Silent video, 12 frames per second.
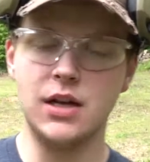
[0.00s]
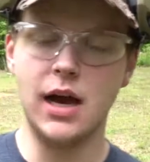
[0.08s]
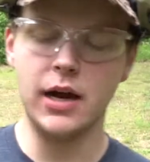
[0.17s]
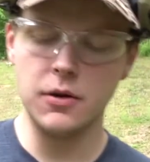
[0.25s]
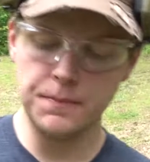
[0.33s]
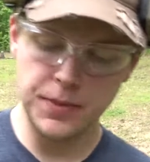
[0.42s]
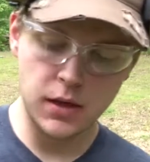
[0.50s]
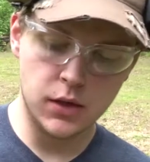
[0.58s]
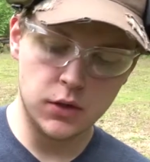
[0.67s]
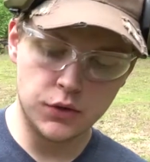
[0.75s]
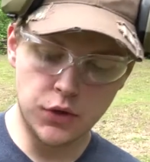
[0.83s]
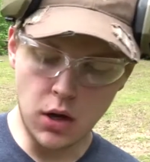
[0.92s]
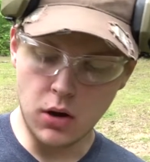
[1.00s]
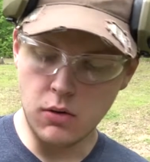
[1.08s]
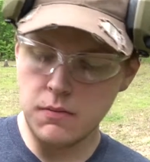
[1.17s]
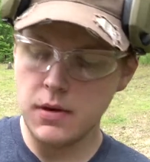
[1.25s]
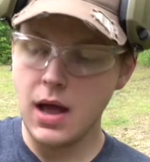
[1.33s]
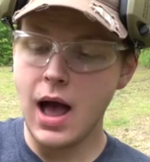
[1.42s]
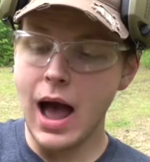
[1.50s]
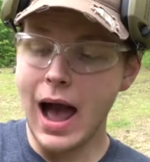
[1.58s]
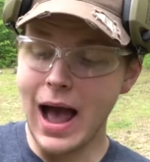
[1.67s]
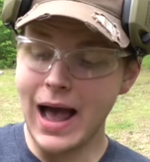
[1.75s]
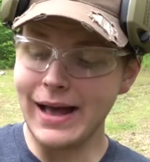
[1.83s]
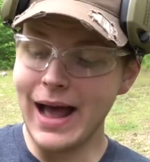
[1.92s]
iron. So
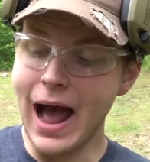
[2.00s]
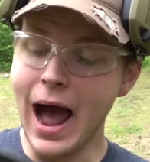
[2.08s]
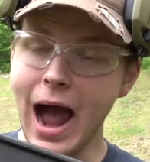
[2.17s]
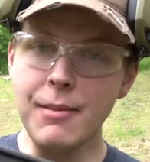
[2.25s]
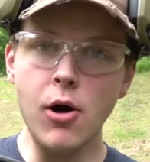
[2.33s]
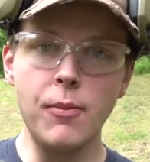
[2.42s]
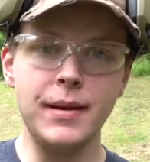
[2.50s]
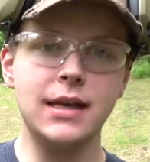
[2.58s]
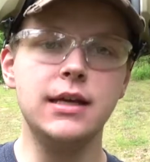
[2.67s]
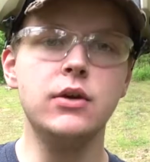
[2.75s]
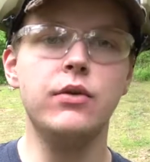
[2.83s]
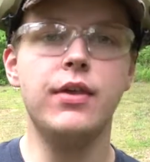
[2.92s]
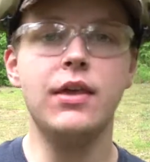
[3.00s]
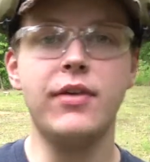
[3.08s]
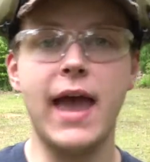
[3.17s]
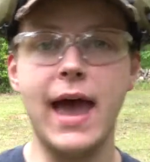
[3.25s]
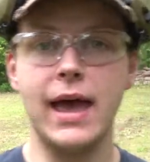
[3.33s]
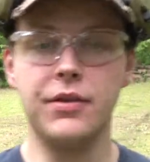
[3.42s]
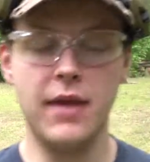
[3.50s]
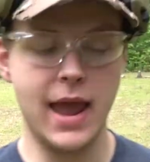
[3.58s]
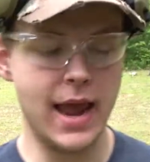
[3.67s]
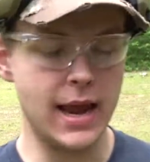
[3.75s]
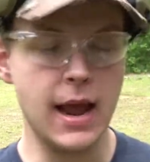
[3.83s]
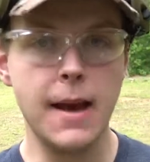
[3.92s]
I'm hoping to use this as
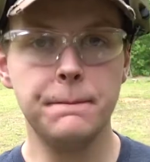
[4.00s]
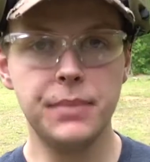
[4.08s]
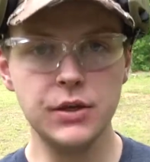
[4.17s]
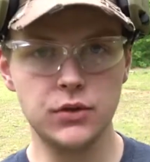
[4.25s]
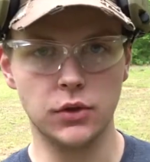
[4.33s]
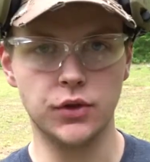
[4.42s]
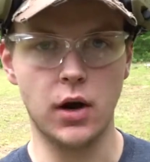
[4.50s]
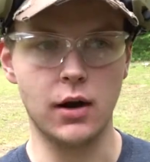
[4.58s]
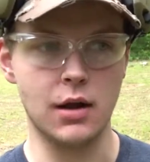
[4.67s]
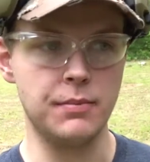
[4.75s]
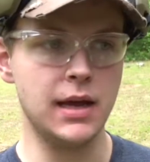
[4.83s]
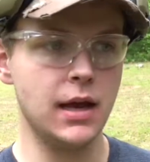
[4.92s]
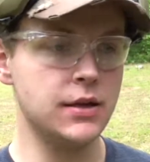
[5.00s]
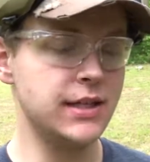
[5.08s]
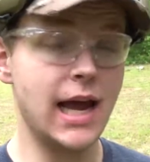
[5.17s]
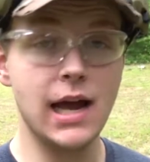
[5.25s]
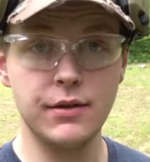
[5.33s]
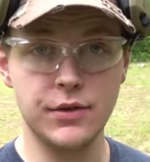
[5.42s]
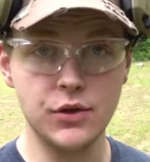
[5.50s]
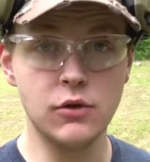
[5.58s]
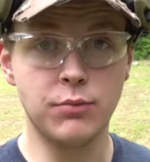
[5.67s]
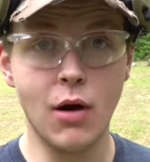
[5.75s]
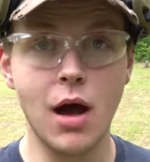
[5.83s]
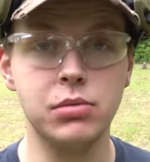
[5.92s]
a pistol target because, as you
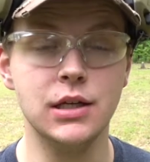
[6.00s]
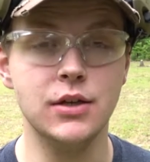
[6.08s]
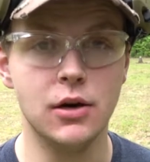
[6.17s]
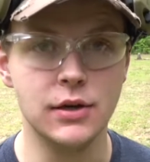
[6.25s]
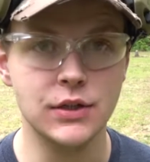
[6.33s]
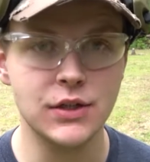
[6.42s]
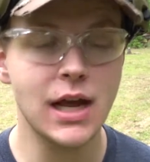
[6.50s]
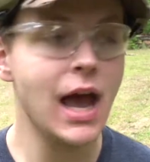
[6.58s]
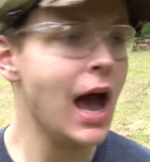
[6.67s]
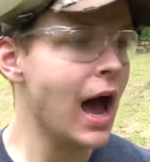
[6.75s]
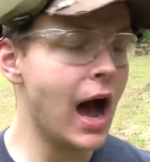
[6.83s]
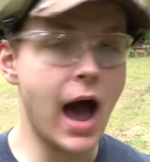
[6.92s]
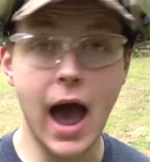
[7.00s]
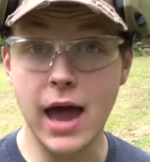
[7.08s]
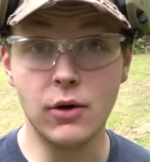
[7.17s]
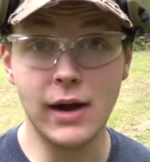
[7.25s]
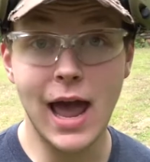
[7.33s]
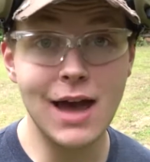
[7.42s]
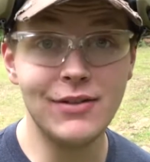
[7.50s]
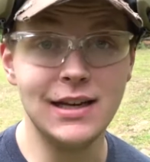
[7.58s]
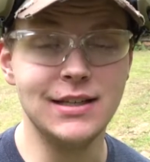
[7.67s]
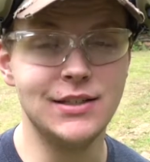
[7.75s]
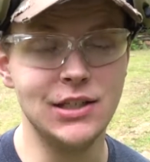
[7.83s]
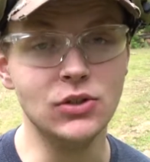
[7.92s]
have probably noticed, I don't have
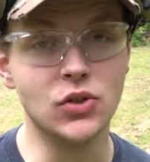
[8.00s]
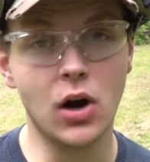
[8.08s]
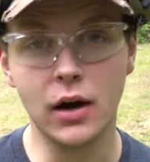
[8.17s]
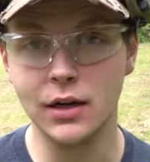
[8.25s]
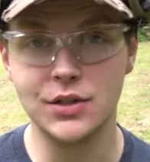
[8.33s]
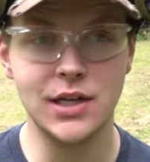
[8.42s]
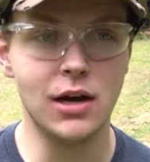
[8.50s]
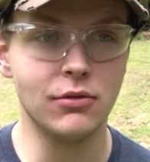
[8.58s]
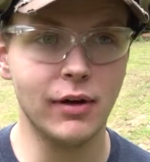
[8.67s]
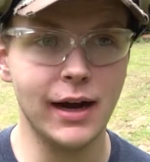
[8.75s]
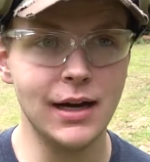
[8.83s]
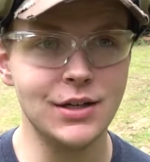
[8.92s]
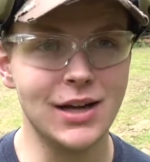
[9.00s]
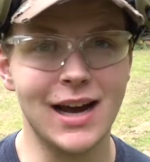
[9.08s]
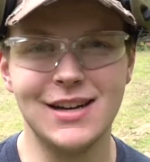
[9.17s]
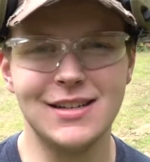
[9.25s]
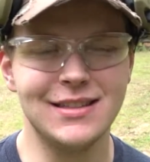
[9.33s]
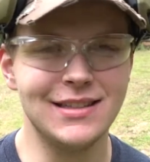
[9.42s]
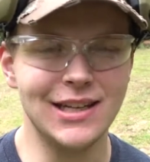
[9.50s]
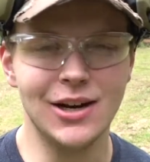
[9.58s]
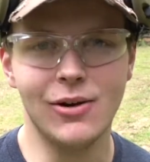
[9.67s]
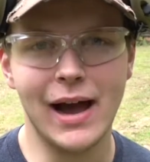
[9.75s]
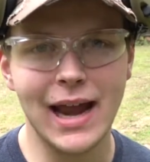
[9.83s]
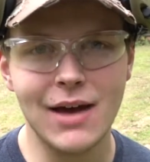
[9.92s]
any steel targets downrange. I just,
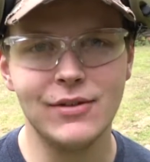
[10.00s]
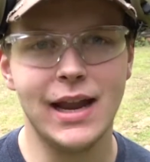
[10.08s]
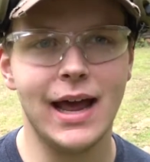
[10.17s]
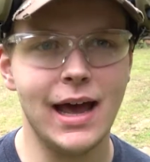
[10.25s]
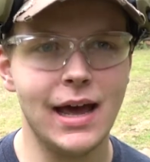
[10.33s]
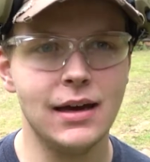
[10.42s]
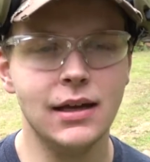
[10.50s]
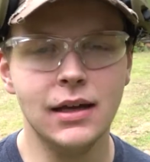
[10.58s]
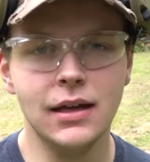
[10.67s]
I haven't had